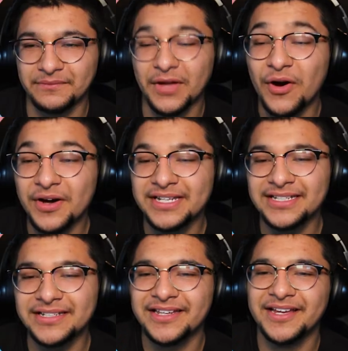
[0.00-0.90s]
Oh, and
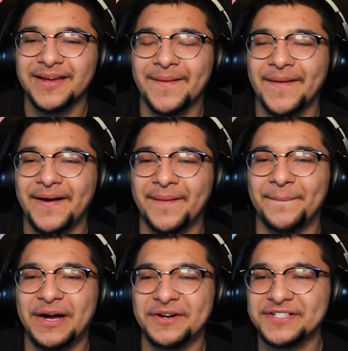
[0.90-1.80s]
then
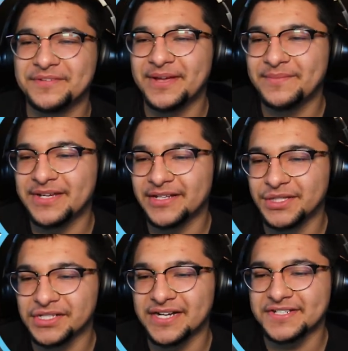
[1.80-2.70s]
Mauricio made me
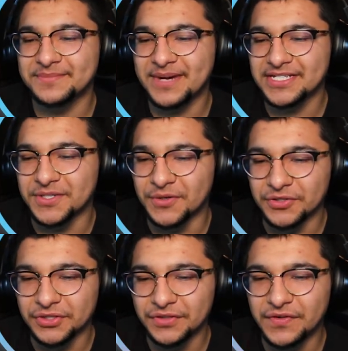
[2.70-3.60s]
customize the whole
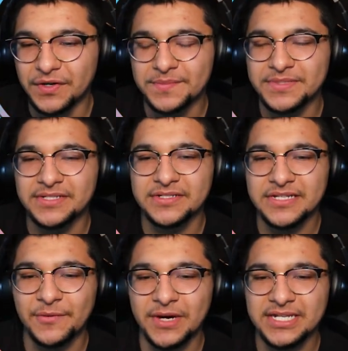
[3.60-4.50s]
uniforms.
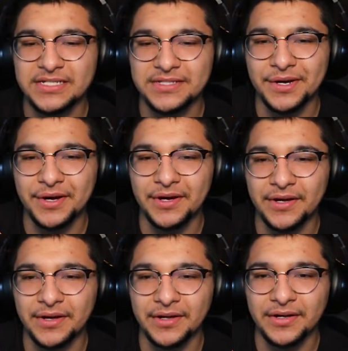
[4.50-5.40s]
He wanted
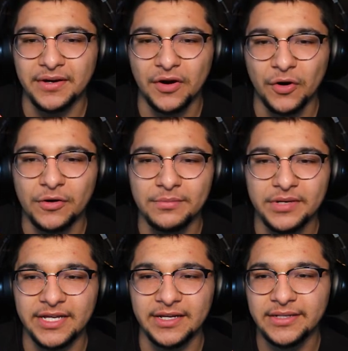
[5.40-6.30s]
our home
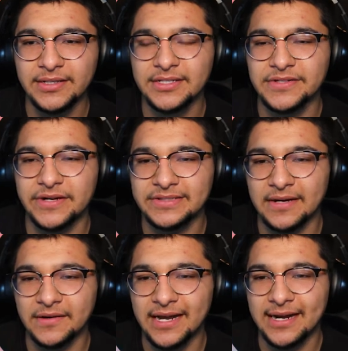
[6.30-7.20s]
kit, so I was like,
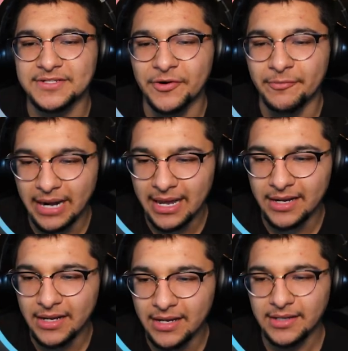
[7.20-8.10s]
okay, let's go black.
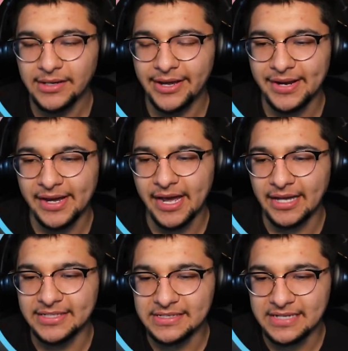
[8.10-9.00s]
And I
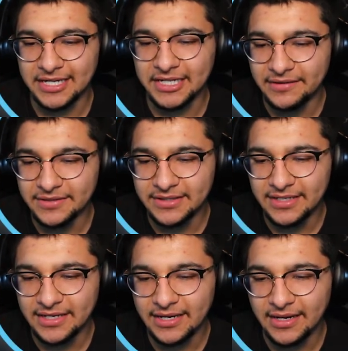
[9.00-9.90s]
designed
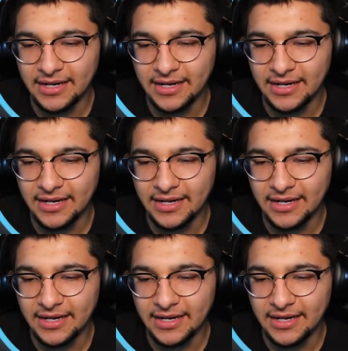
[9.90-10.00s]
everything.